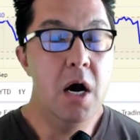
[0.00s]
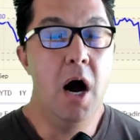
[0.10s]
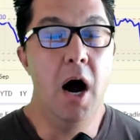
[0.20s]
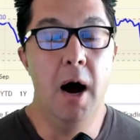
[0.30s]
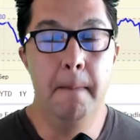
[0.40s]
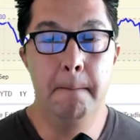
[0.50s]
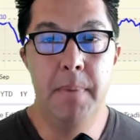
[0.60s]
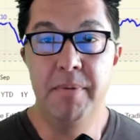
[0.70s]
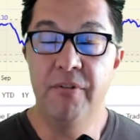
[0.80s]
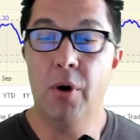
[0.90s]
But
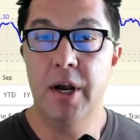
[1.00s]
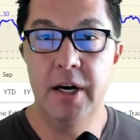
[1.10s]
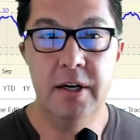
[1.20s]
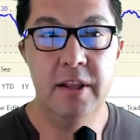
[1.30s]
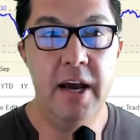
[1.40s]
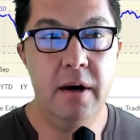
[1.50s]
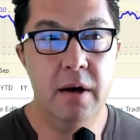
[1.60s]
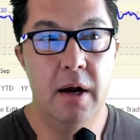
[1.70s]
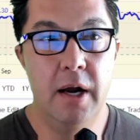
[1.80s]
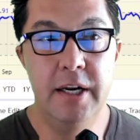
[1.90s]
before I get into that,
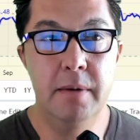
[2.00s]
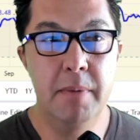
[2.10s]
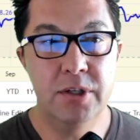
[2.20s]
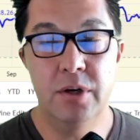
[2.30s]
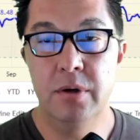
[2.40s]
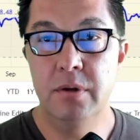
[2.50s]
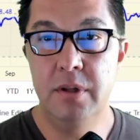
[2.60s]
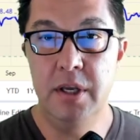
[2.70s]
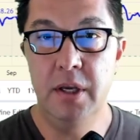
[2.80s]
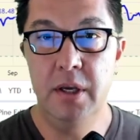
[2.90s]
I need to mention
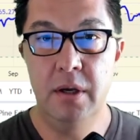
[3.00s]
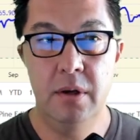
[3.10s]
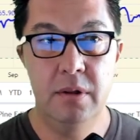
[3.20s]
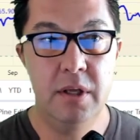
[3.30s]
the